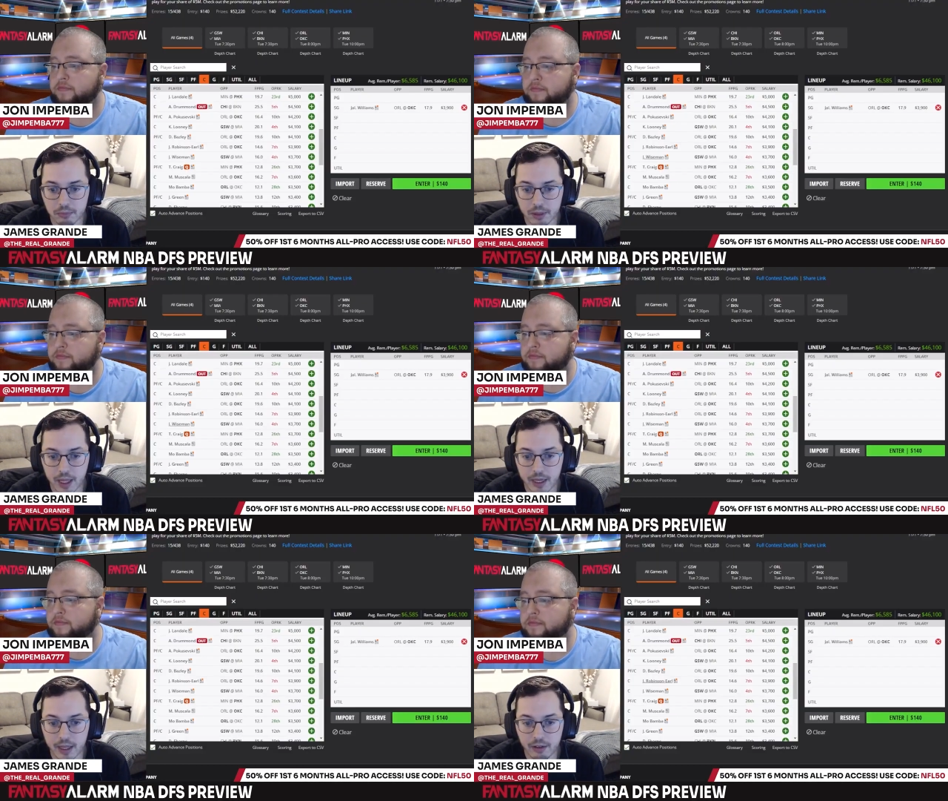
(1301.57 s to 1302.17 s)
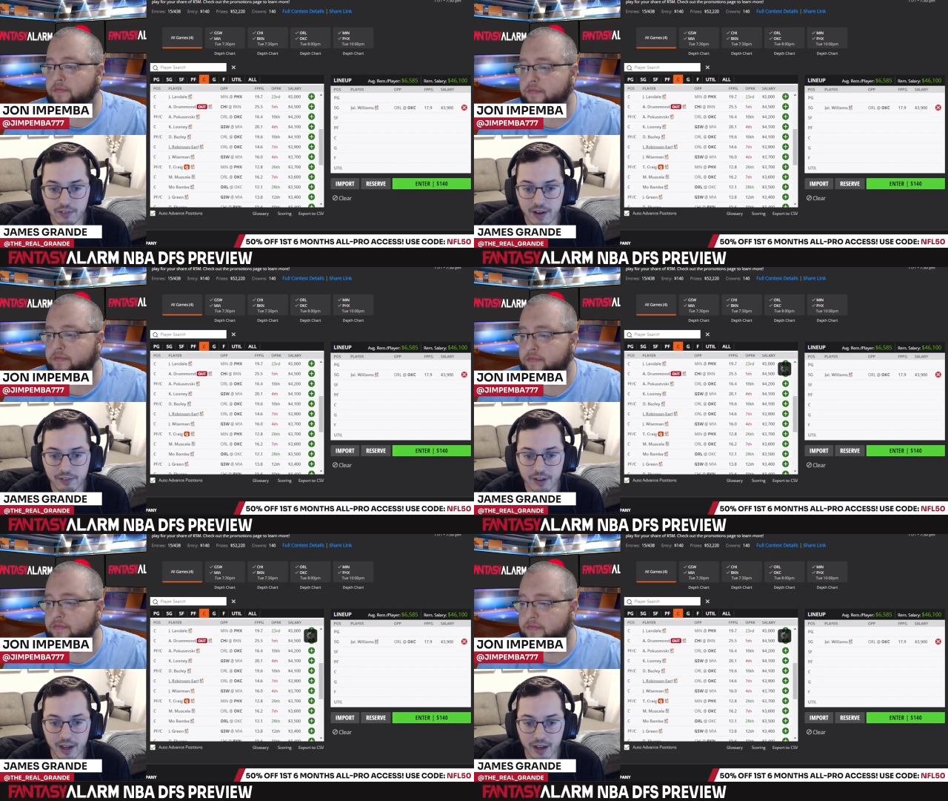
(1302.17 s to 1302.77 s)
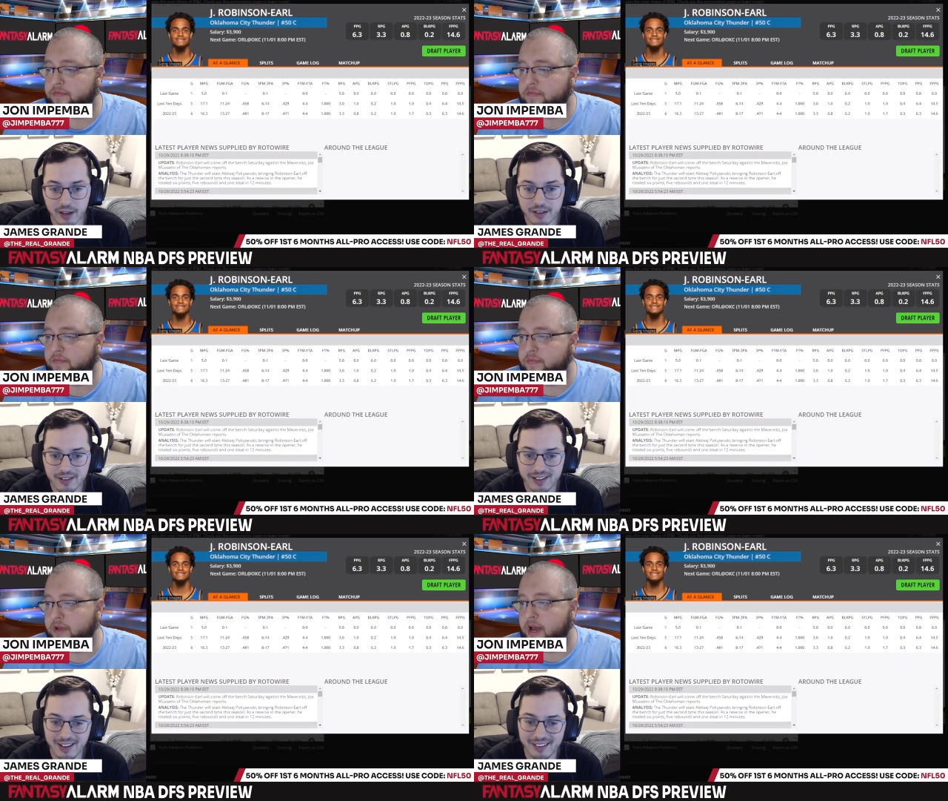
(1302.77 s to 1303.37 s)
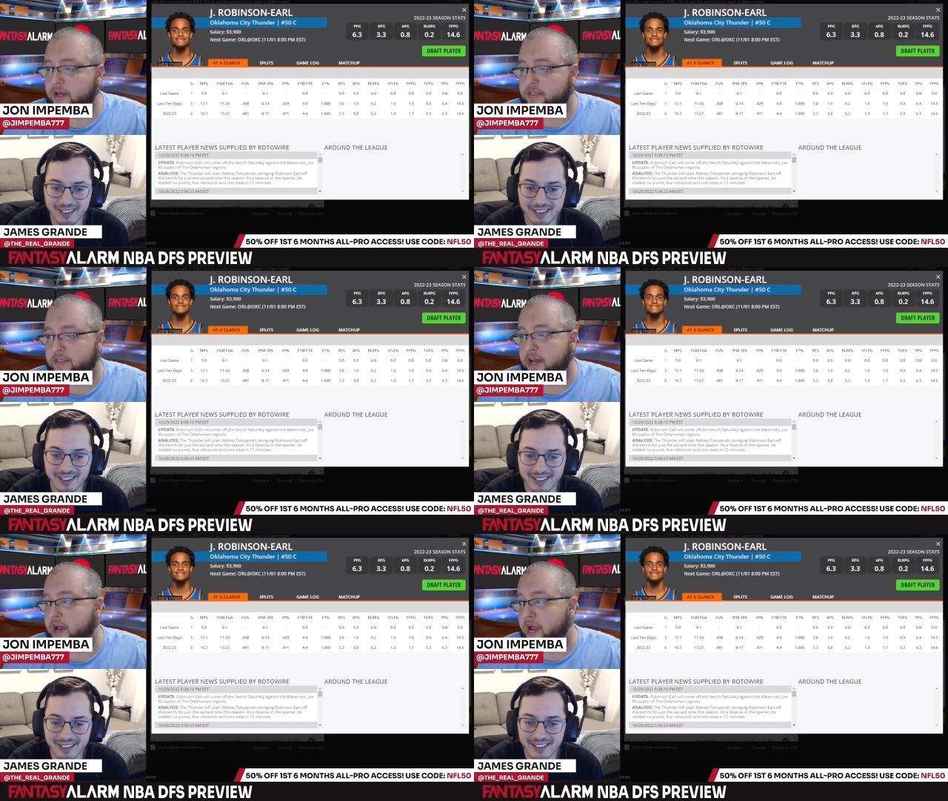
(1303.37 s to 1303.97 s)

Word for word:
Speaker 1: Landale 5K. Yeah, I,